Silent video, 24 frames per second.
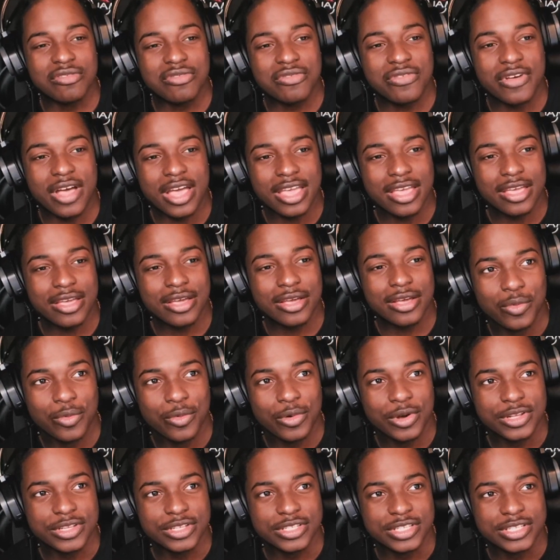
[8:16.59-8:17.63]
fight
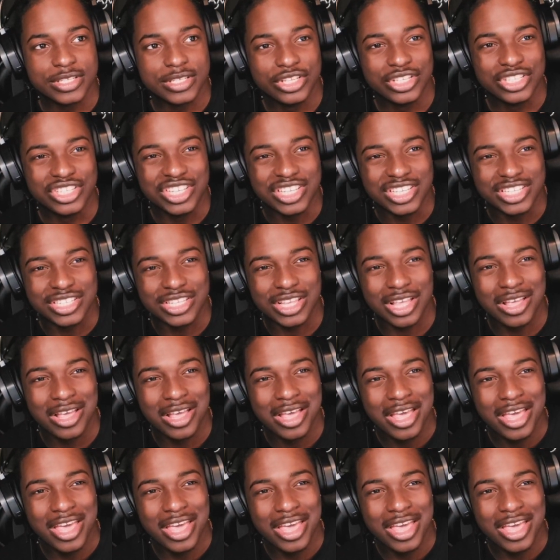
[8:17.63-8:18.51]
was just,